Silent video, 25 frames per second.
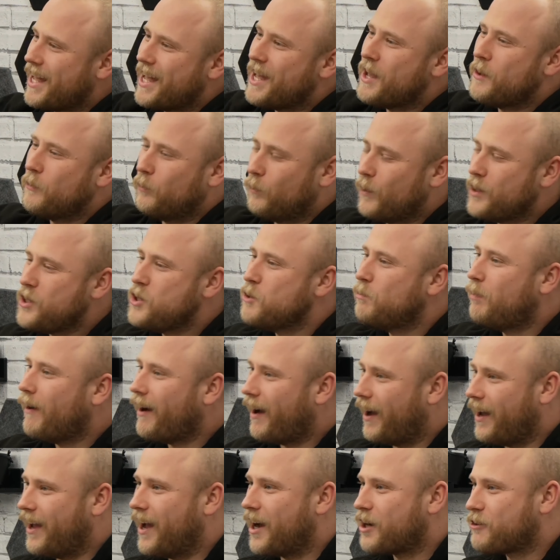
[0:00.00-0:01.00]
when you buy
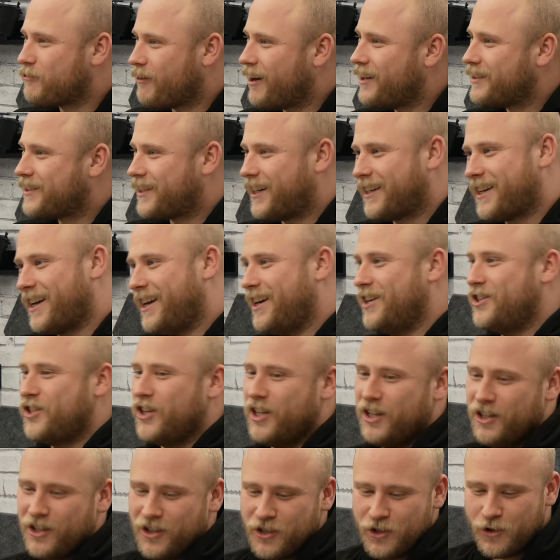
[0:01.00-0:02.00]
a Krytac A E
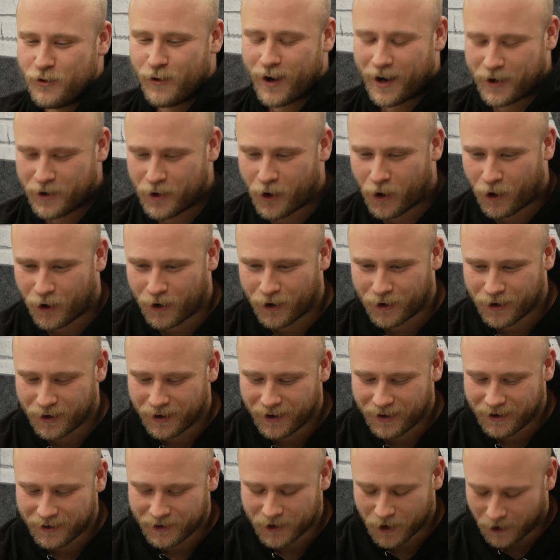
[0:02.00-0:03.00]
G, you are not
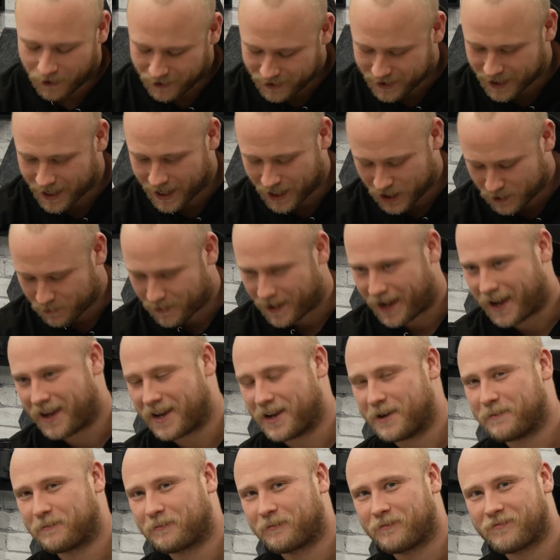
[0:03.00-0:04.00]
going to H P it.
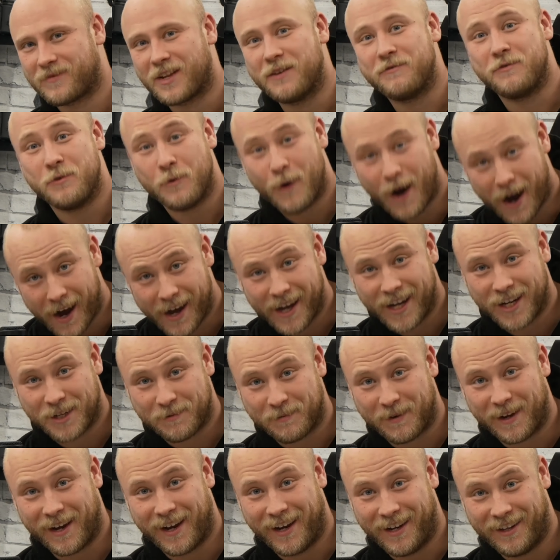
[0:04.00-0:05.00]
If you are H P
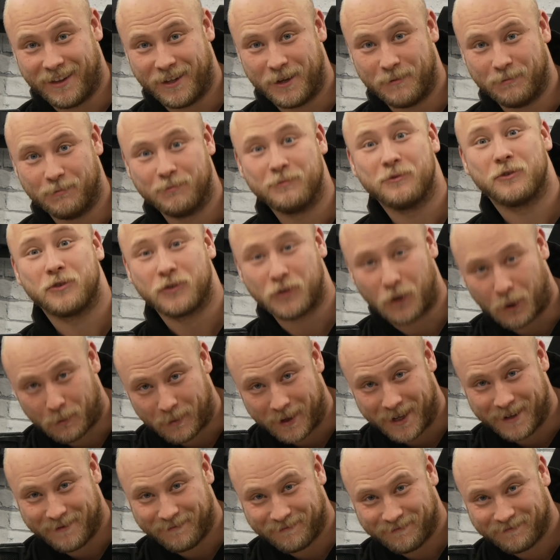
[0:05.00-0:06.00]
A-ing them, stop
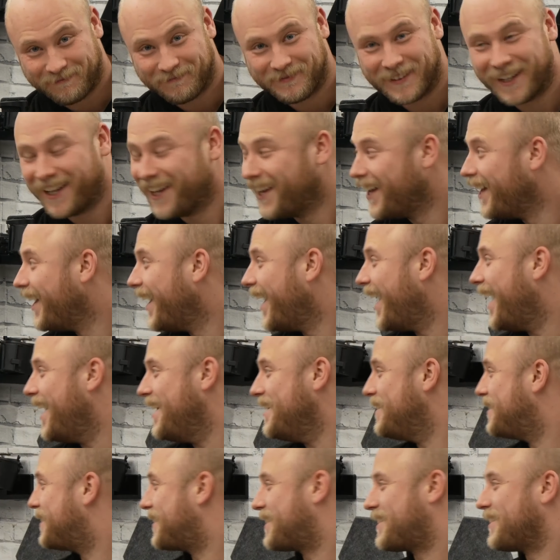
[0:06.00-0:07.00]
it.
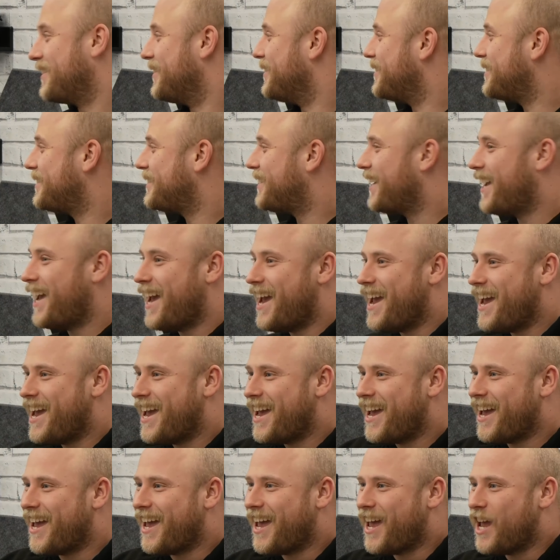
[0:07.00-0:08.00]
It's just, it,
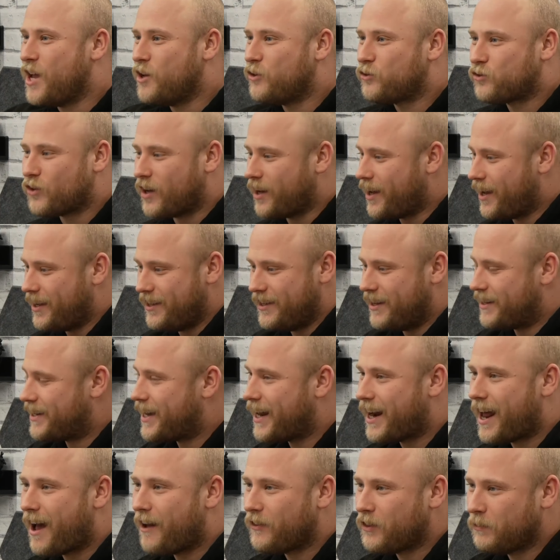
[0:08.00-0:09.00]
it, you get
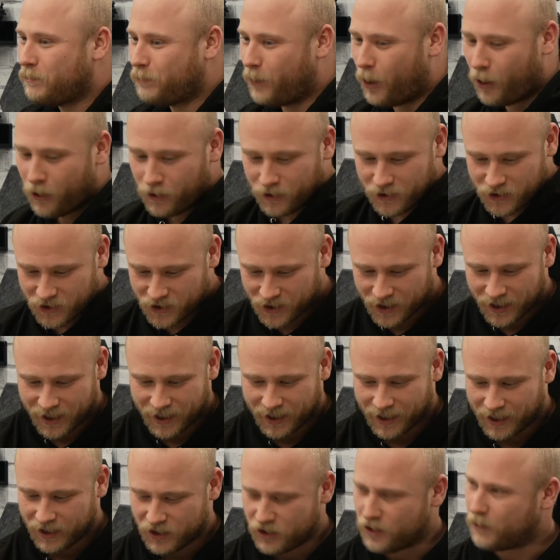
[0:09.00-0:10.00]
out of the box,
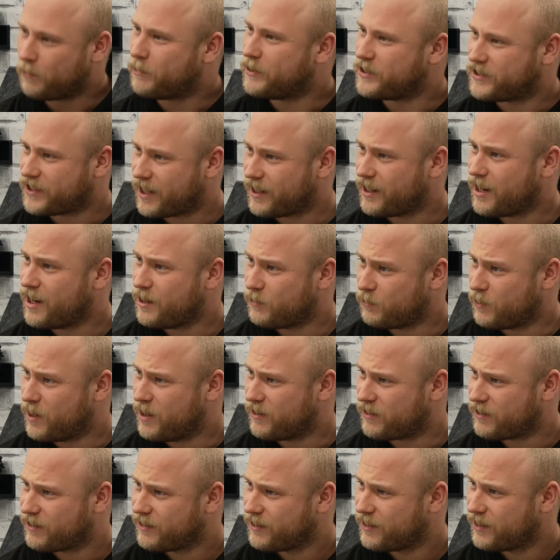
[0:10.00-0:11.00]
you're presented
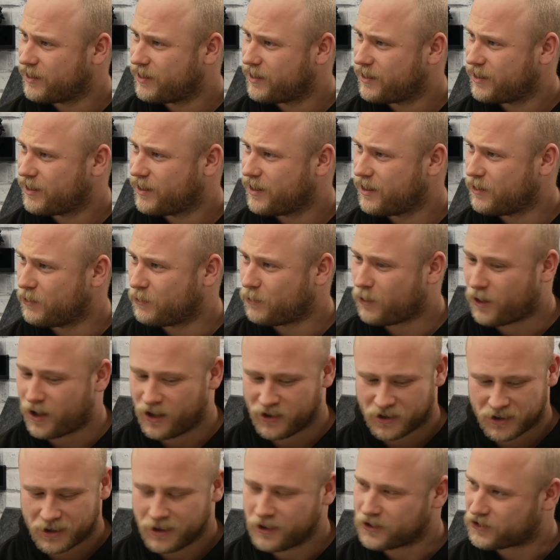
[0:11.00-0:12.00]
with what is
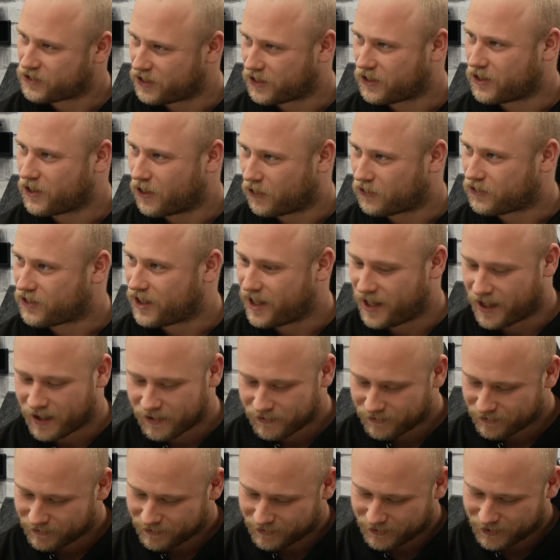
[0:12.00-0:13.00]
close to God tier.
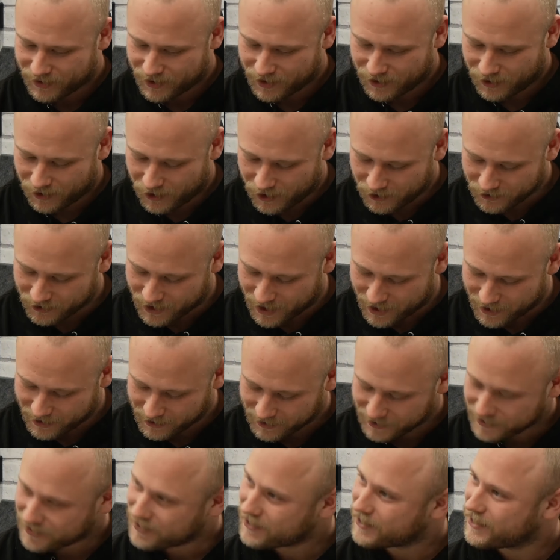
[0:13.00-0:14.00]
All
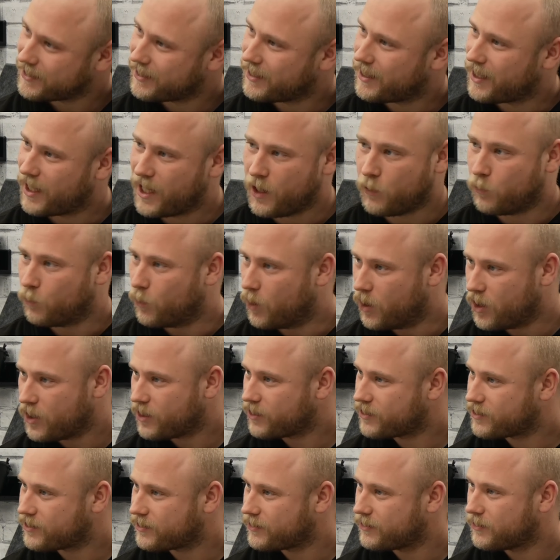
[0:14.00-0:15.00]
nice, it
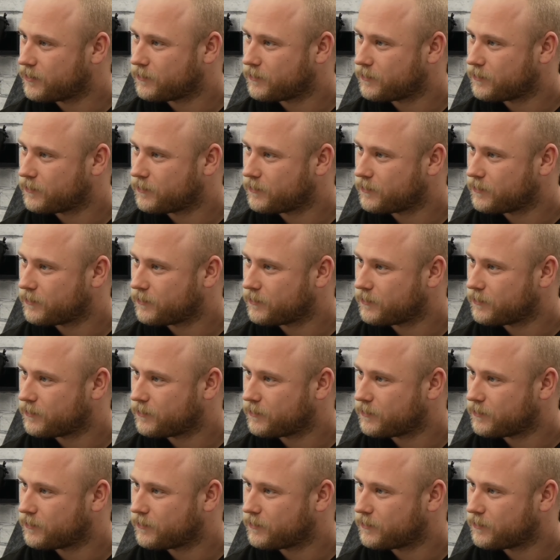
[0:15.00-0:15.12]
works.